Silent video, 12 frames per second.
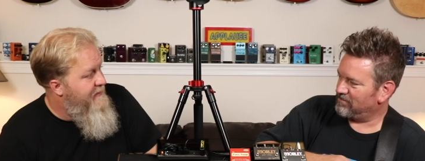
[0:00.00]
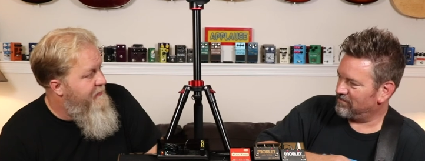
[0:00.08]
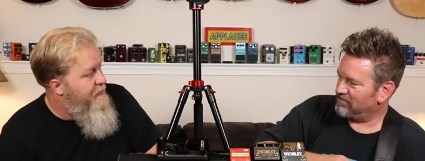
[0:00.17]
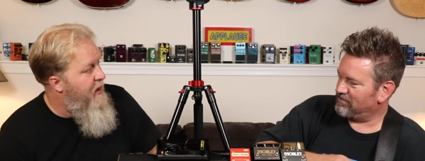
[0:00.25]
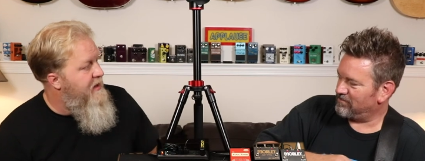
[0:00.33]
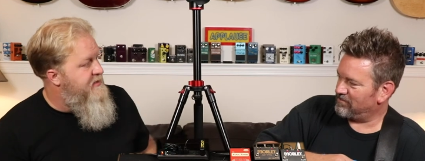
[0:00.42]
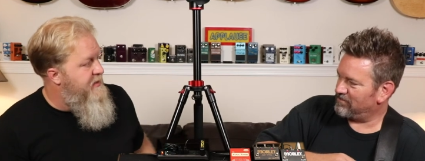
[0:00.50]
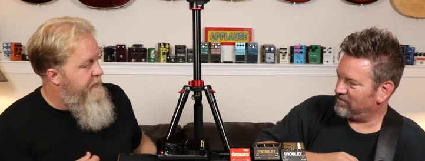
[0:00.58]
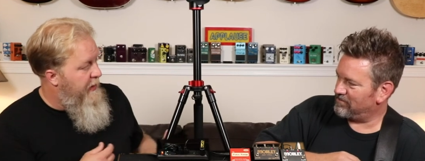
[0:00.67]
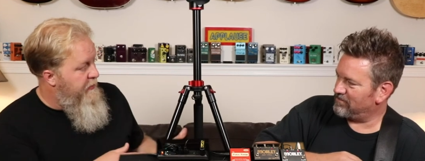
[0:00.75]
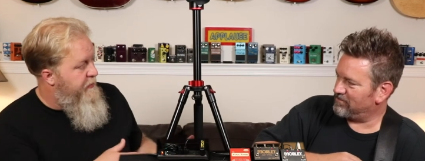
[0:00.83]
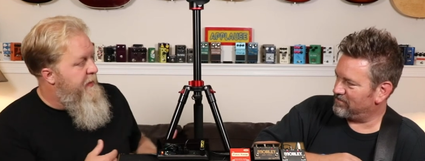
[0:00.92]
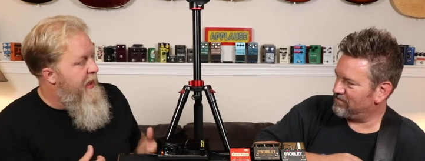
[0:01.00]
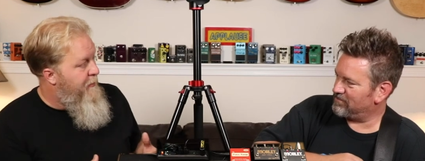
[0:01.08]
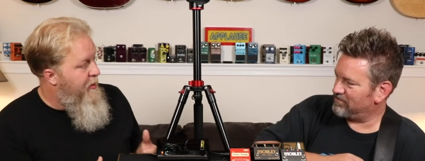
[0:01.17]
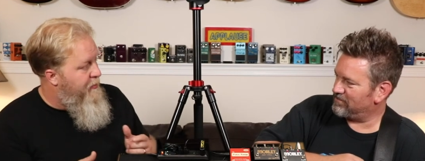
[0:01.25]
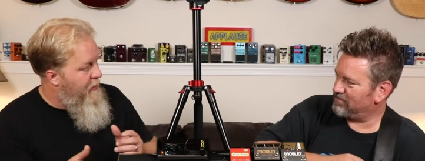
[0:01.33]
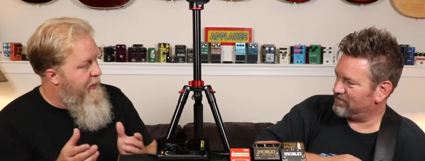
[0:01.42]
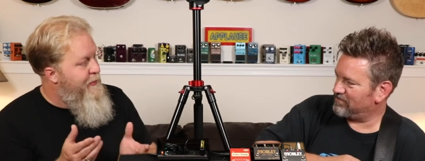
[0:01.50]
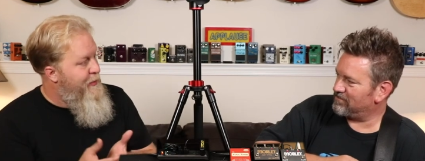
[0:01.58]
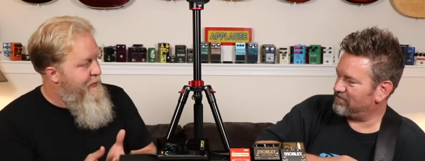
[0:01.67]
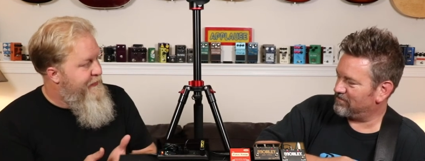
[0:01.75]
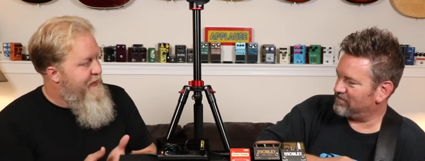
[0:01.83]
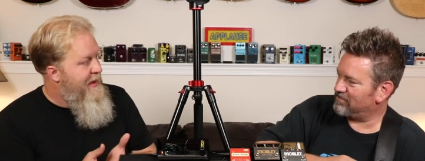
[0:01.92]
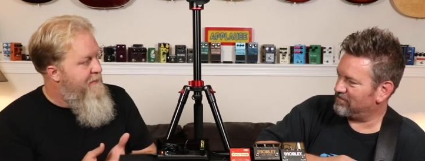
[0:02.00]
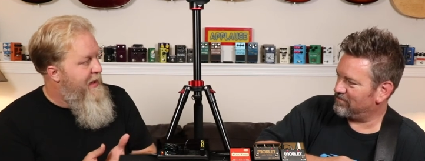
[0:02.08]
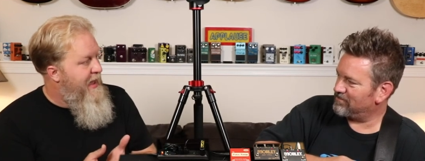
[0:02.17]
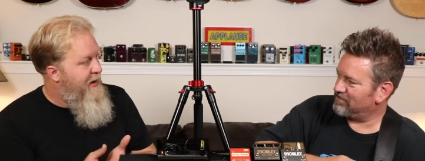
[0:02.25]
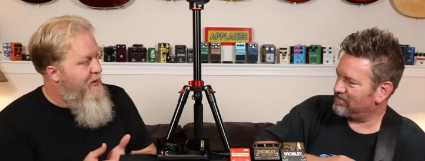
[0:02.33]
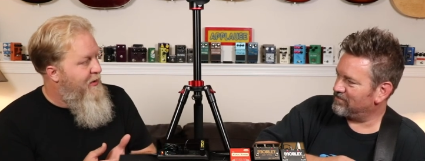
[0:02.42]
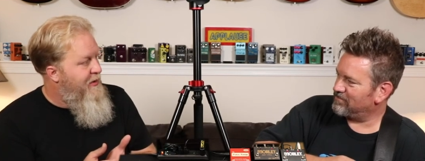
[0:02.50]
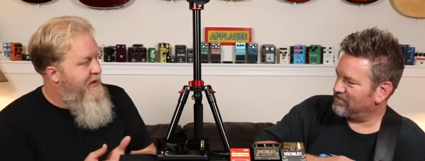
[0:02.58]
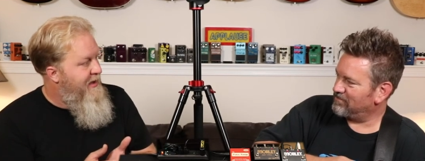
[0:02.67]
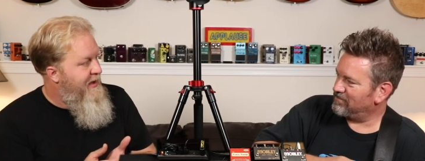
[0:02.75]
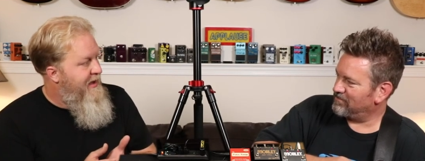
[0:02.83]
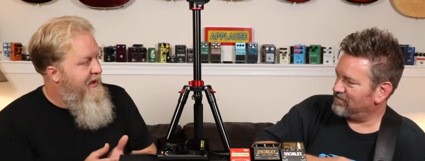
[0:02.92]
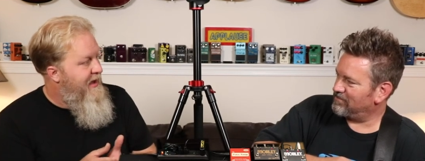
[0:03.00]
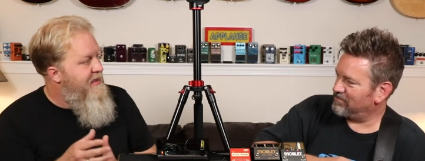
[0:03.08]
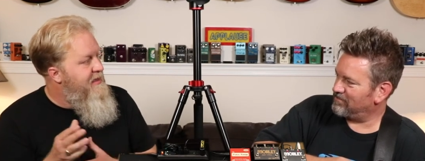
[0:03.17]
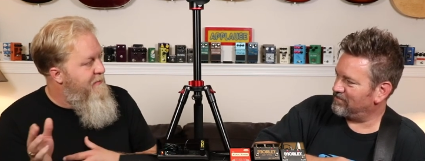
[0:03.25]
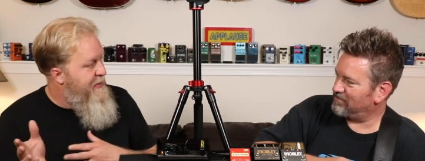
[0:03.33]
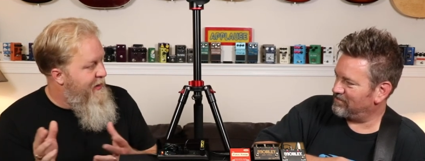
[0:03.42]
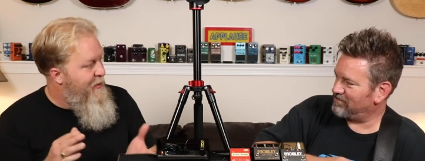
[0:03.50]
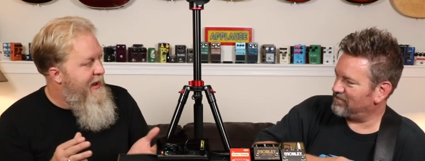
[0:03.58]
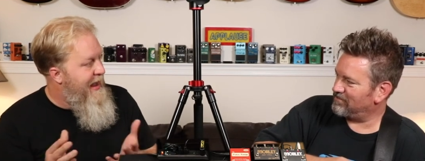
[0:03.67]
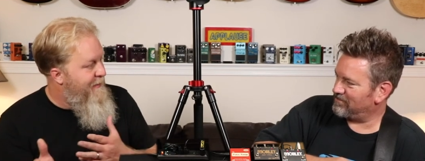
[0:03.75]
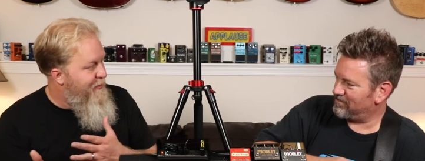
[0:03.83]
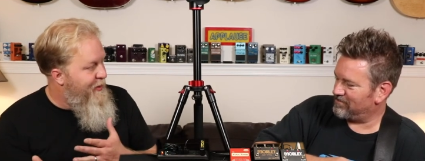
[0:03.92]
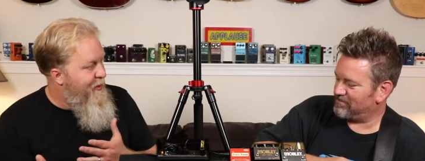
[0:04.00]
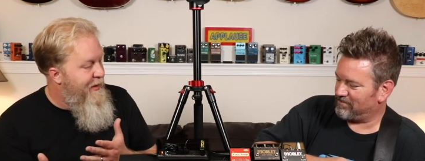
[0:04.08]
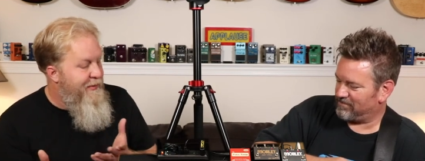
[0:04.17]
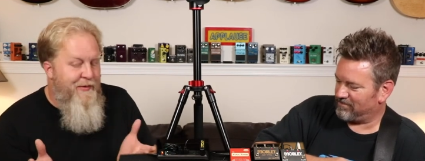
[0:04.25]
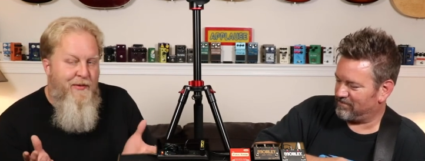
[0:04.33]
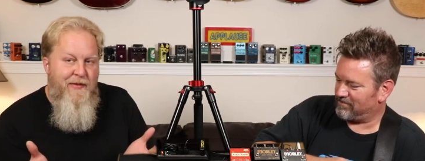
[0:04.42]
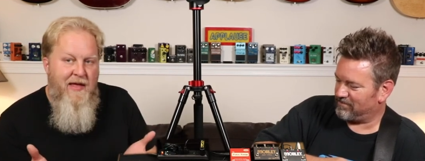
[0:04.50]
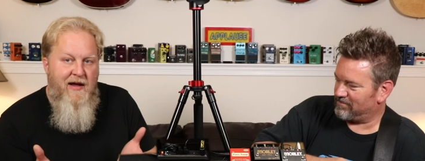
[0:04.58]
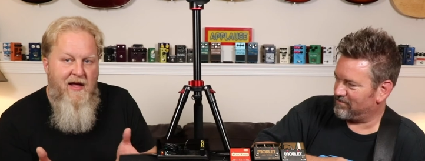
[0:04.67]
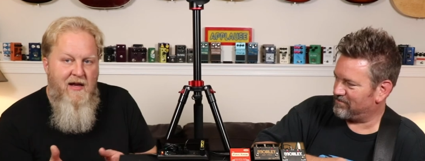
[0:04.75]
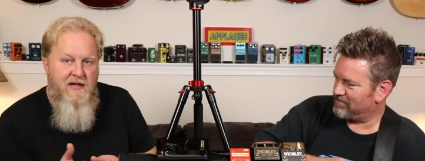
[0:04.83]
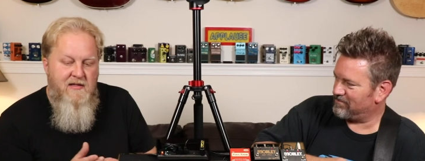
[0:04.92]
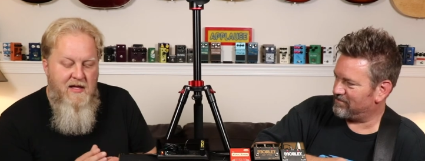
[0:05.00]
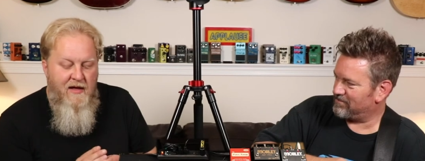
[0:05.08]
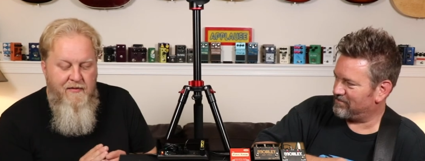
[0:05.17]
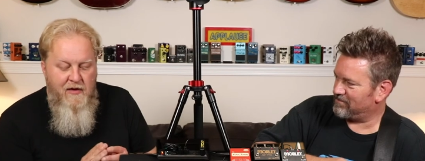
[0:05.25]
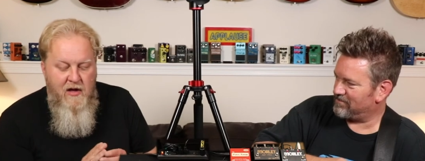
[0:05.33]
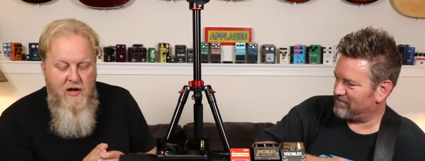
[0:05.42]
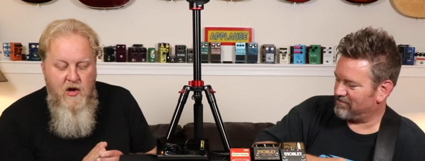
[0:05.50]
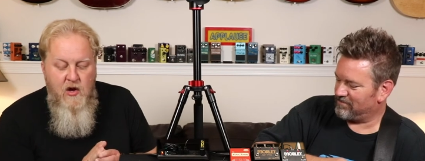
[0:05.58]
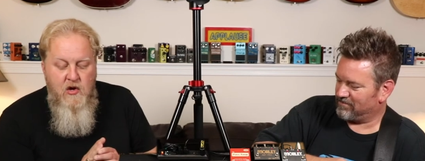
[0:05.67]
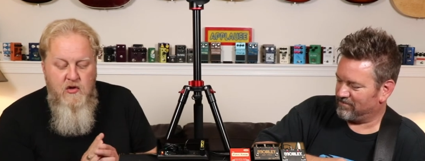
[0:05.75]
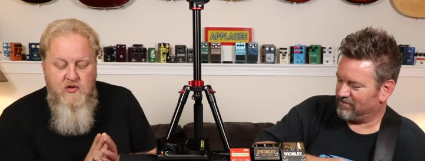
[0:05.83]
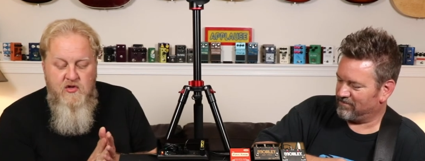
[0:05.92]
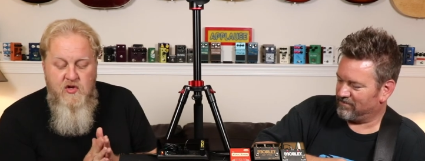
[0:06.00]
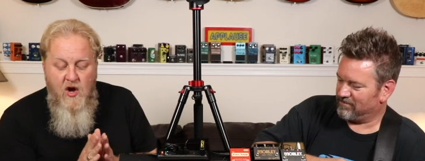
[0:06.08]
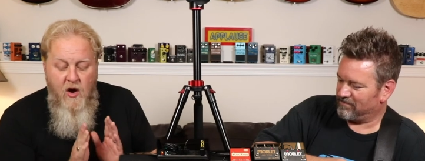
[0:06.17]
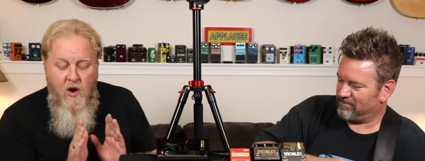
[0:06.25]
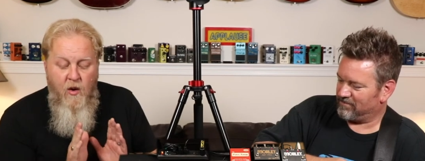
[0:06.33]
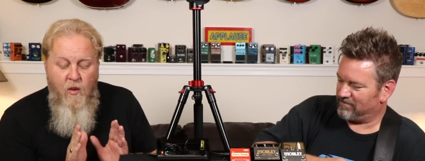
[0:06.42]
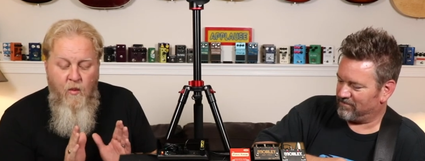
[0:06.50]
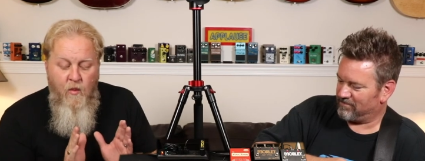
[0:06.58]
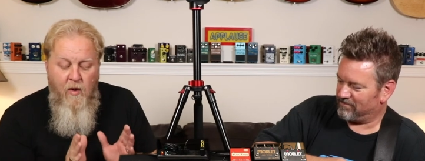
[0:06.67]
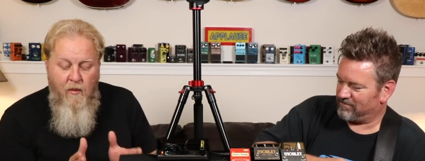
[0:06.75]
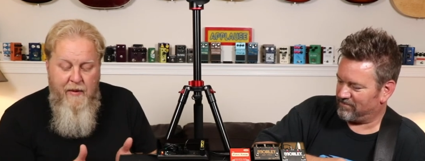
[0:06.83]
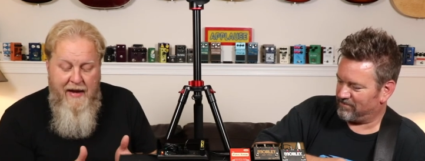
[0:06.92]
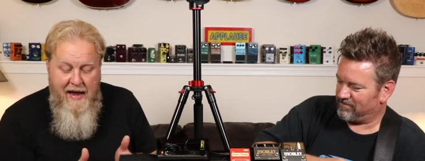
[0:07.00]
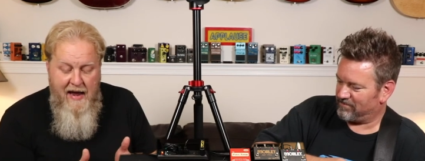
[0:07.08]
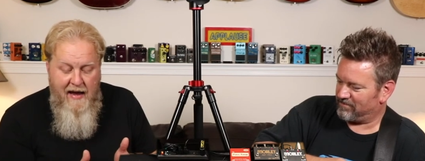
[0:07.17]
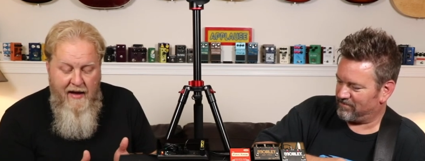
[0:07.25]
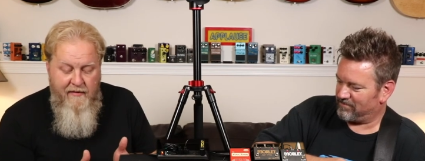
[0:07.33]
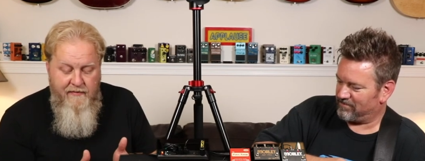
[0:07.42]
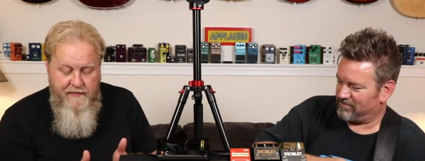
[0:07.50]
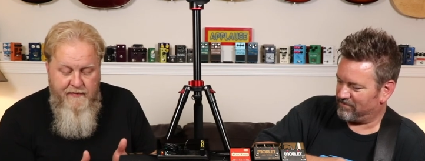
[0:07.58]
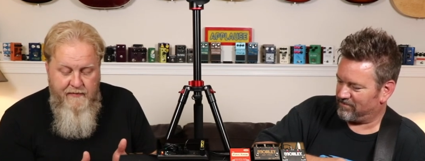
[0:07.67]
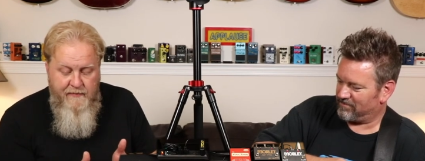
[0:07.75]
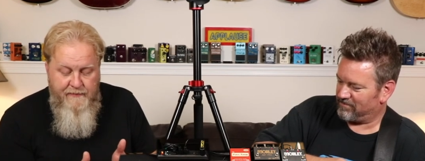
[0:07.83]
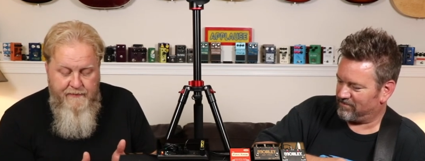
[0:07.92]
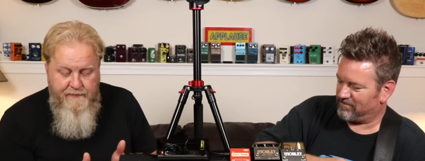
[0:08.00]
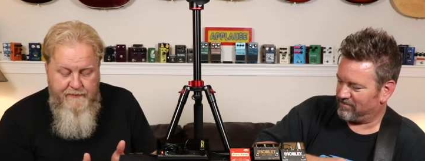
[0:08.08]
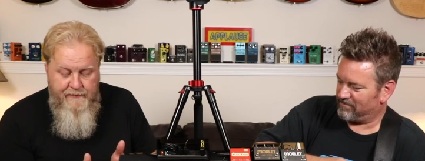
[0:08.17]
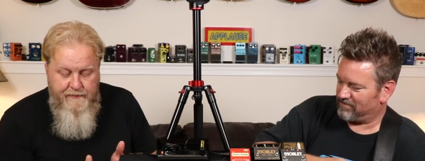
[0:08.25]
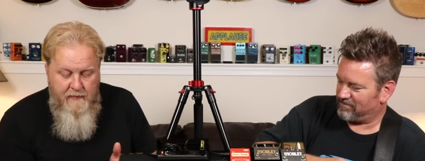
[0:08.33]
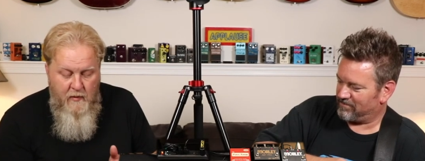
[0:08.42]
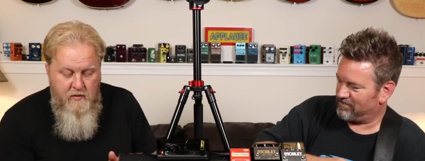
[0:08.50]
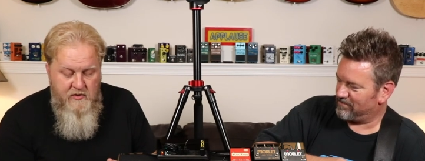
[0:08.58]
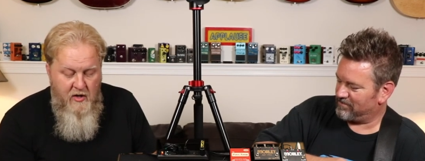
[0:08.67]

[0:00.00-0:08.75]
Speaker 1: for us to both be able to play through the same pedal and then pick what amp we're going through and that kind of stuff. So what we have, we'll